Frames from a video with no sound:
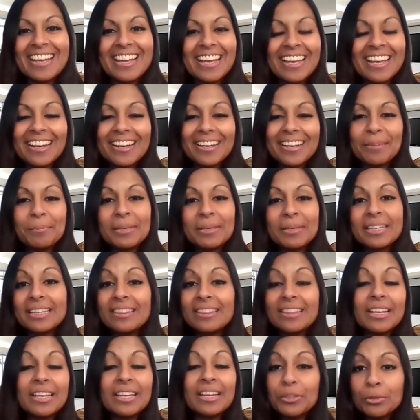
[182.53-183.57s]
And
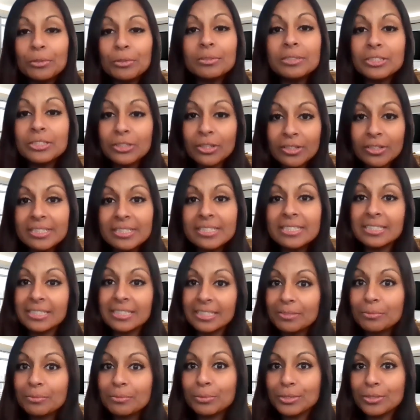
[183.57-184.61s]
then you'll start to
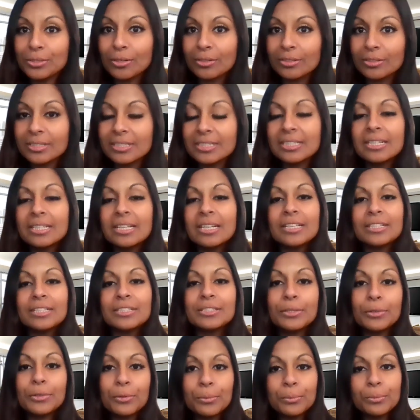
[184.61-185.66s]
see results.
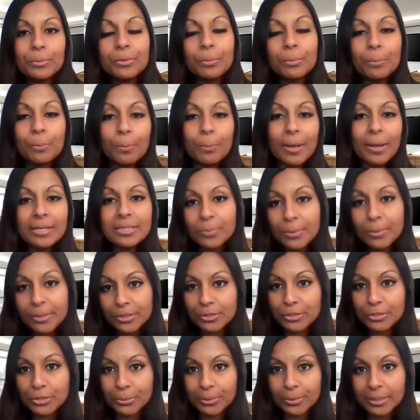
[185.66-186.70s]
So the best way to
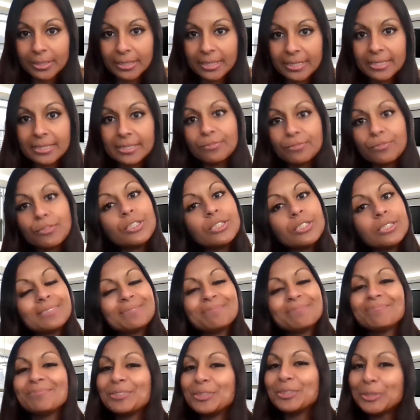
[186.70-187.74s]
do it is first
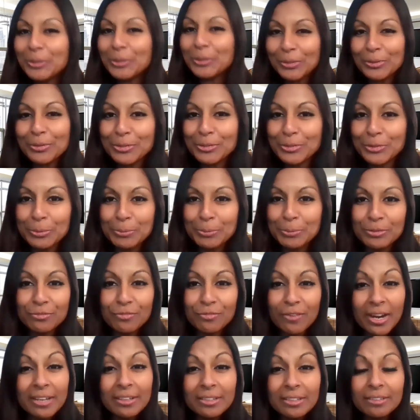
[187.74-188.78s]
join those groups,
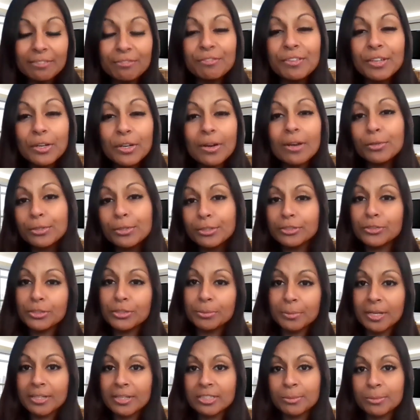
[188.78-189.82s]
figure out who your dream
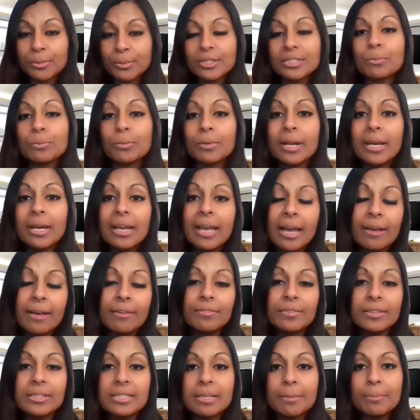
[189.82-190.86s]
customer is. And what I have
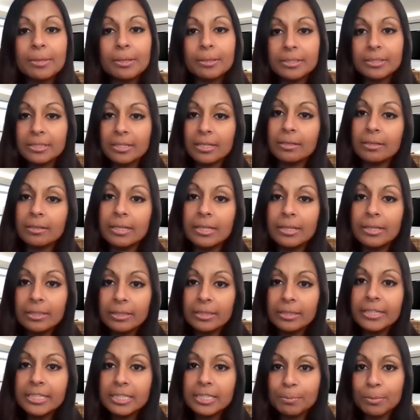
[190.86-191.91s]
is I'm gonna, in the
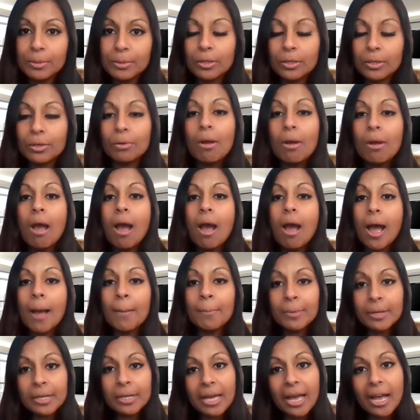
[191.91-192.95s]
links below, I'm
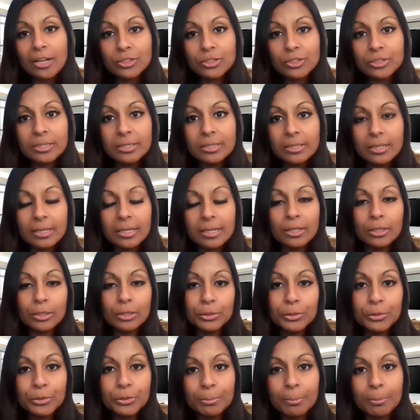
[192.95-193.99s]
gonna actually
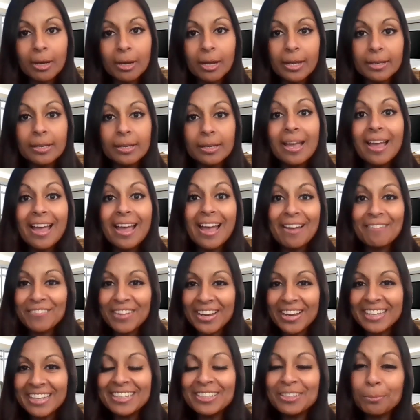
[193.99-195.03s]
include my
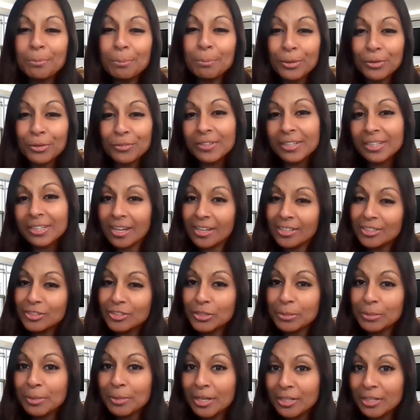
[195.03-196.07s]
finding your perfect
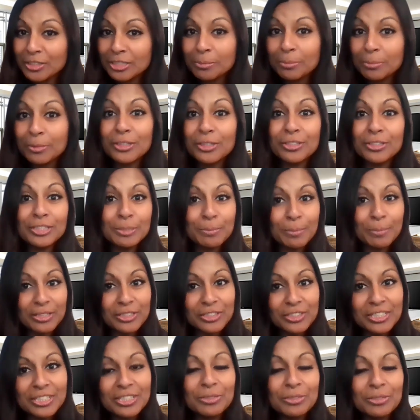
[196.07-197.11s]
dream customer
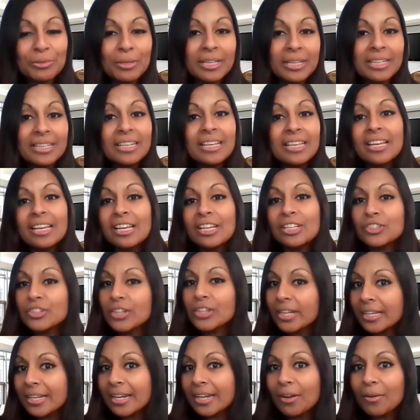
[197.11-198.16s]
spreadsheet. So you can
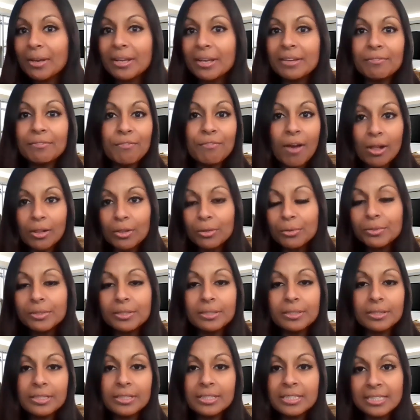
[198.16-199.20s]
check it out and follow
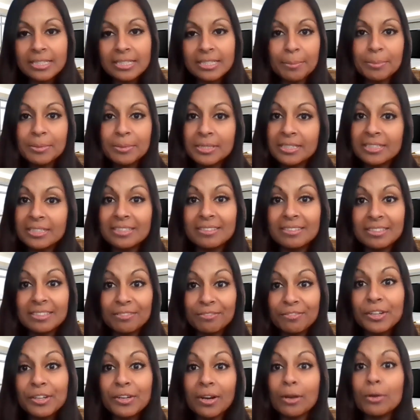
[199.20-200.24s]
the steps to
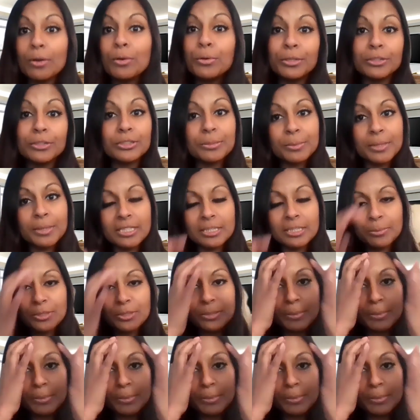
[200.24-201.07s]
figure out who your dream customer is.